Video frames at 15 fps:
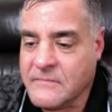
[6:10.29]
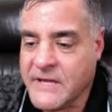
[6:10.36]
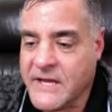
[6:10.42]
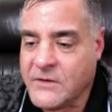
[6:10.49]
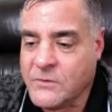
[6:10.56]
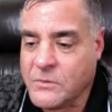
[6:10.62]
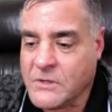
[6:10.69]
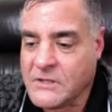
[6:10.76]

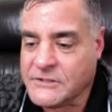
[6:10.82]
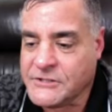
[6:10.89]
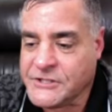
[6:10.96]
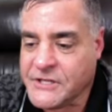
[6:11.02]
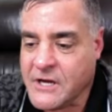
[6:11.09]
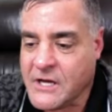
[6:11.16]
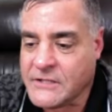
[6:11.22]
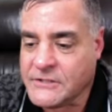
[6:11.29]
Edward
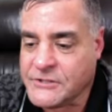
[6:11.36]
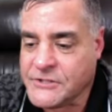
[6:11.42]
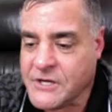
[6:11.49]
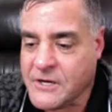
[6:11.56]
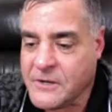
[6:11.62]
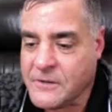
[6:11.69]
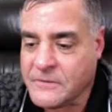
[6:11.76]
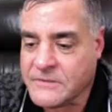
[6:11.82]

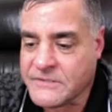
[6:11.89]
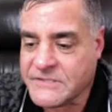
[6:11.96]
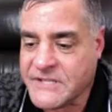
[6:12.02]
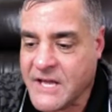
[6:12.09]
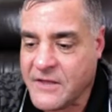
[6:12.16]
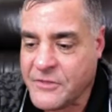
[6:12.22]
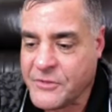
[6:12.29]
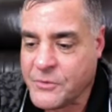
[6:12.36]
Gionjo,
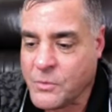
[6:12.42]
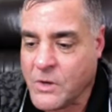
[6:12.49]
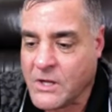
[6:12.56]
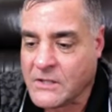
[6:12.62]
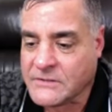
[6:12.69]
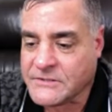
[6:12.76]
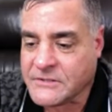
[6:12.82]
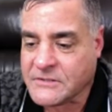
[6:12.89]
Seth
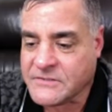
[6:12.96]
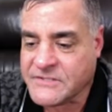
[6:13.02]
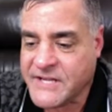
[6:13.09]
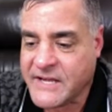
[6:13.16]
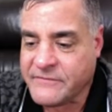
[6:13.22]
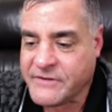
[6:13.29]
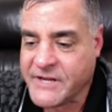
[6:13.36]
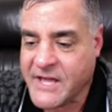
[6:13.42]
Walters,
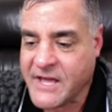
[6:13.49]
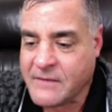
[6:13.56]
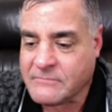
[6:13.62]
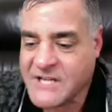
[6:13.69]
David M.